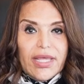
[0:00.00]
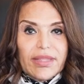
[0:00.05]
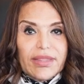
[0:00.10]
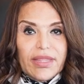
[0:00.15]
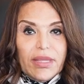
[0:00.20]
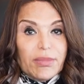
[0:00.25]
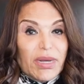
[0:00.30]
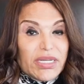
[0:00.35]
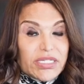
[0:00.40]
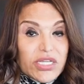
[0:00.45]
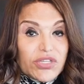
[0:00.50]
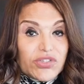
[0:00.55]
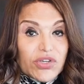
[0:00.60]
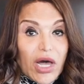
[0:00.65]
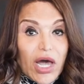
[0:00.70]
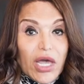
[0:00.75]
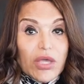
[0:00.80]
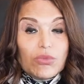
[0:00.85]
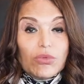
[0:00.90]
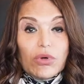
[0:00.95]
The message
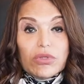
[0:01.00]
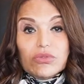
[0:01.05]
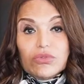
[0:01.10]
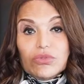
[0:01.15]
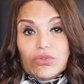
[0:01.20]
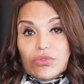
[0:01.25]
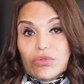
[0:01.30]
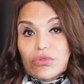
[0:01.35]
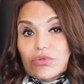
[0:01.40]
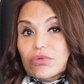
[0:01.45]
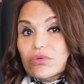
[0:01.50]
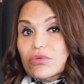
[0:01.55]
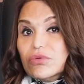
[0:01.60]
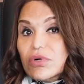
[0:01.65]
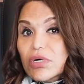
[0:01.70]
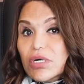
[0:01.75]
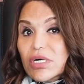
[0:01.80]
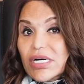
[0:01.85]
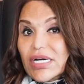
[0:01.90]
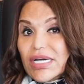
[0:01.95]
I want
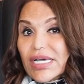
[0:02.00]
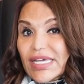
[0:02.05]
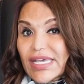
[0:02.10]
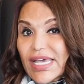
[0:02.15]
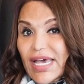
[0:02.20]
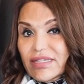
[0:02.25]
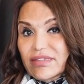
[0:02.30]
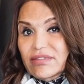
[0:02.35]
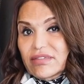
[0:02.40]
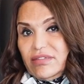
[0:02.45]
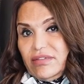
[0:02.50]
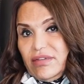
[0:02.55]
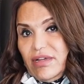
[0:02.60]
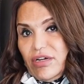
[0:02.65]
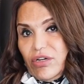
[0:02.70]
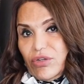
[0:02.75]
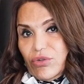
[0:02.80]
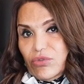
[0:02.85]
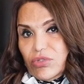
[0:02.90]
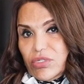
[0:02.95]
to get
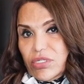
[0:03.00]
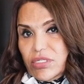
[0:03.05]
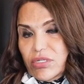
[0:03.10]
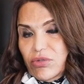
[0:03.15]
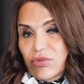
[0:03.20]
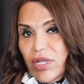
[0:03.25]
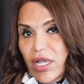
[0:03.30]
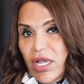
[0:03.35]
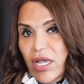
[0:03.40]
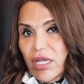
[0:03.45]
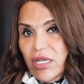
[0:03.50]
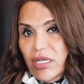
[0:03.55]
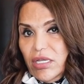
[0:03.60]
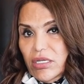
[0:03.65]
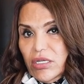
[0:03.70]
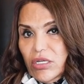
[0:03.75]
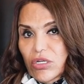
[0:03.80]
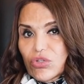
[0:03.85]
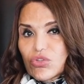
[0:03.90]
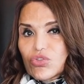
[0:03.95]
across today
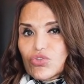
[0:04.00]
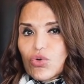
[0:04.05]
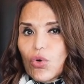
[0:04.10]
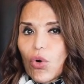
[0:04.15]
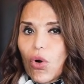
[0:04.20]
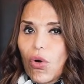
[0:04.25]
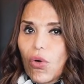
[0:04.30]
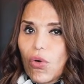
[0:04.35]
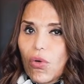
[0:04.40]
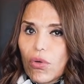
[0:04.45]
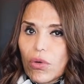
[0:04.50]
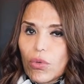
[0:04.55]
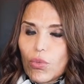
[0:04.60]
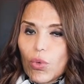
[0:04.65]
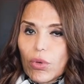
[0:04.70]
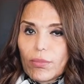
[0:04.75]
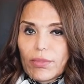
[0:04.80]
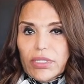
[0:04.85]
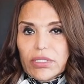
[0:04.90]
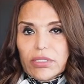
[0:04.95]
to all
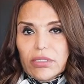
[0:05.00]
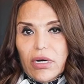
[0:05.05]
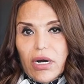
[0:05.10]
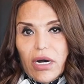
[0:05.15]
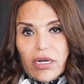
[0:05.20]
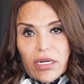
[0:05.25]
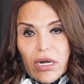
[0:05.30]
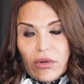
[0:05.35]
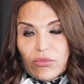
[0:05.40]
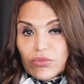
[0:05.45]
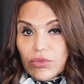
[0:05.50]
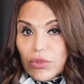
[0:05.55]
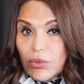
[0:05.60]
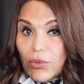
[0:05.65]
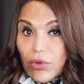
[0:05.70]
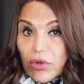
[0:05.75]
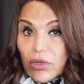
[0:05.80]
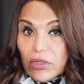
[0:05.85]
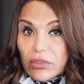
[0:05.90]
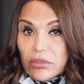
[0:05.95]
women around the
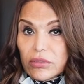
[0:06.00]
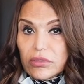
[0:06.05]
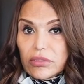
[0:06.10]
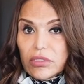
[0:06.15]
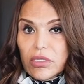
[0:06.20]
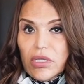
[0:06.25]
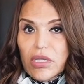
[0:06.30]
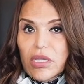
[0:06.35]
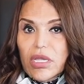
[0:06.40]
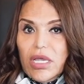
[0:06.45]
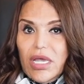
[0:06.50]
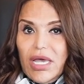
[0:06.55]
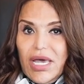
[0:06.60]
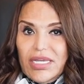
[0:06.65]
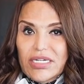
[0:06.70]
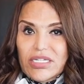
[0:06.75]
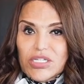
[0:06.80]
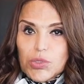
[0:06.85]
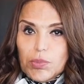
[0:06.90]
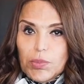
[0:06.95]
world
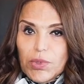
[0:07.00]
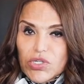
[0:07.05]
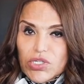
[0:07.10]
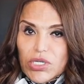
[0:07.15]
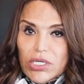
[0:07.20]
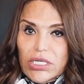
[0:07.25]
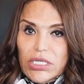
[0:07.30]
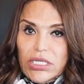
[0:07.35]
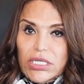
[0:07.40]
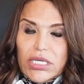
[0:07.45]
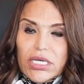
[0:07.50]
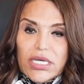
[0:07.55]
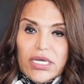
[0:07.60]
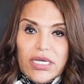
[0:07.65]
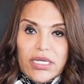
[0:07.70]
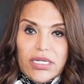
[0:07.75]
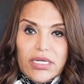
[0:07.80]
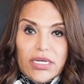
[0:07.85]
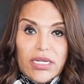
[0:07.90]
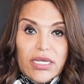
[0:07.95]
and especially
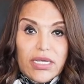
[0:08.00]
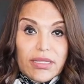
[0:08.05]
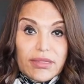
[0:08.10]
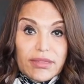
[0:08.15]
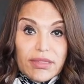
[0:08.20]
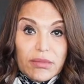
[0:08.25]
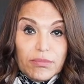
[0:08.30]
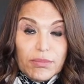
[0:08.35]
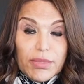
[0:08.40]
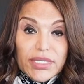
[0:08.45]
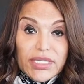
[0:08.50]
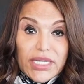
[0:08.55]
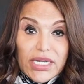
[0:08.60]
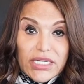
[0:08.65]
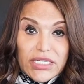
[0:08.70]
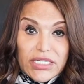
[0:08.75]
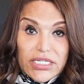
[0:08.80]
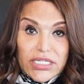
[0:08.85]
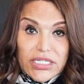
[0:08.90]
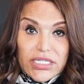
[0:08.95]
in the
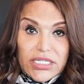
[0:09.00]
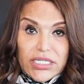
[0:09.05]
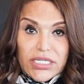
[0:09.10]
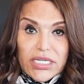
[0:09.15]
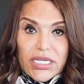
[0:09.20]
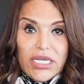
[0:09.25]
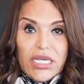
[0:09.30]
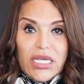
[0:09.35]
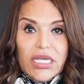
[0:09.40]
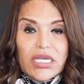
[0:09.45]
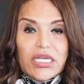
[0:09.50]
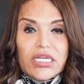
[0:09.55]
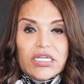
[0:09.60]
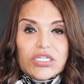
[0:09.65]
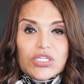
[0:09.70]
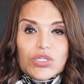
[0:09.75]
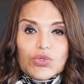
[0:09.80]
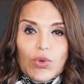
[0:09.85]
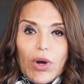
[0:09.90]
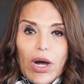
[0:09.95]
Middle East
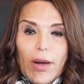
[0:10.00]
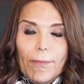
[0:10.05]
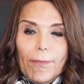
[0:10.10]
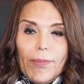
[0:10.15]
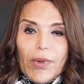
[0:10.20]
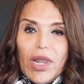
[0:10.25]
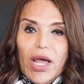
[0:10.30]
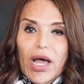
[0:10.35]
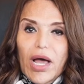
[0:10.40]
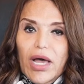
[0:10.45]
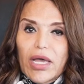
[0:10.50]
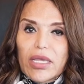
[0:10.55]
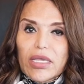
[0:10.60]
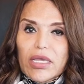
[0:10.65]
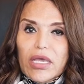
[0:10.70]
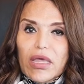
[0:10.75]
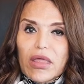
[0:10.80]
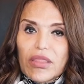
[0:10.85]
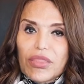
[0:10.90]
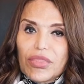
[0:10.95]
is to
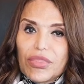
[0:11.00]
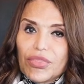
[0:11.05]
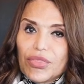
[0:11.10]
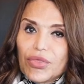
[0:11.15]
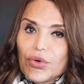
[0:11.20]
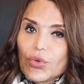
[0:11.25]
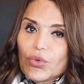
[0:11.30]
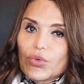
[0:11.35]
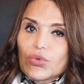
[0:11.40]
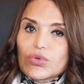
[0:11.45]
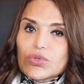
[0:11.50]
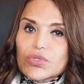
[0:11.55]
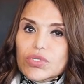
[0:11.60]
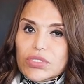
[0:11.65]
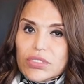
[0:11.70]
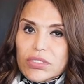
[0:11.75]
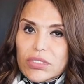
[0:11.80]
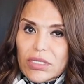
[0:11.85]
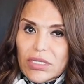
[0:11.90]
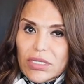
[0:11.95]
apply
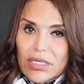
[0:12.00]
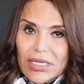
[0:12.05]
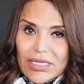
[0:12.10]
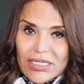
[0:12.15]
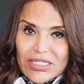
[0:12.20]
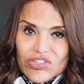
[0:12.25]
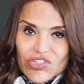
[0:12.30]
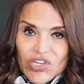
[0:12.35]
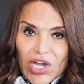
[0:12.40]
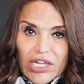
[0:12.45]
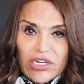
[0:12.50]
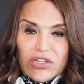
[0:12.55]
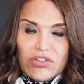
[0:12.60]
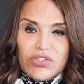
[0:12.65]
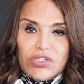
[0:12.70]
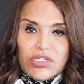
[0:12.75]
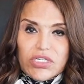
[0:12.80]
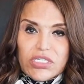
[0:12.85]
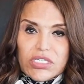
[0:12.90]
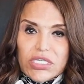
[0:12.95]
those
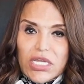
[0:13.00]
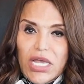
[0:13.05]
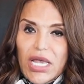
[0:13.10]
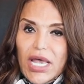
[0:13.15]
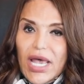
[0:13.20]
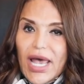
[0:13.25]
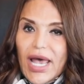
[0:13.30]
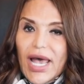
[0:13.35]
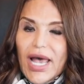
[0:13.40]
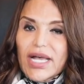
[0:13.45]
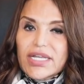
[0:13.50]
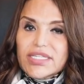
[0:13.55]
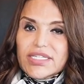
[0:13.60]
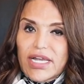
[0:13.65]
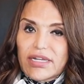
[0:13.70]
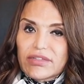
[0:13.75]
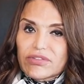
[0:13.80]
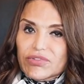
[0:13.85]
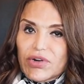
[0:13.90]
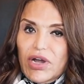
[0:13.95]
challenges as
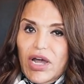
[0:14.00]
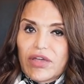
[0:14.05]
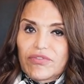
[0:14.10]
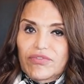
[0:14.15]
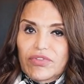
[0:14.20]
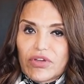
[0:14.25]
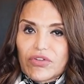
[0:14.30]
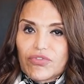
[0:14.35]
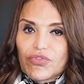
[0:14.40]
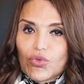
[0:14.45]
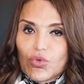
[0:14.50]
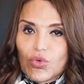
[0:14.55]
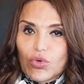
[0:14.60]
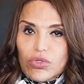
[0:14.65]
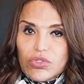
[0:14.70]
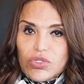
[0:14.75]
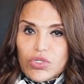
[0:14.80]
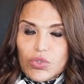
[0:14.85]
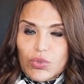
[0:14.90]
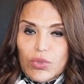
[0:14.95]
a driving
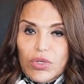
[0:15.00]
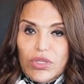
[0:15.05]
force to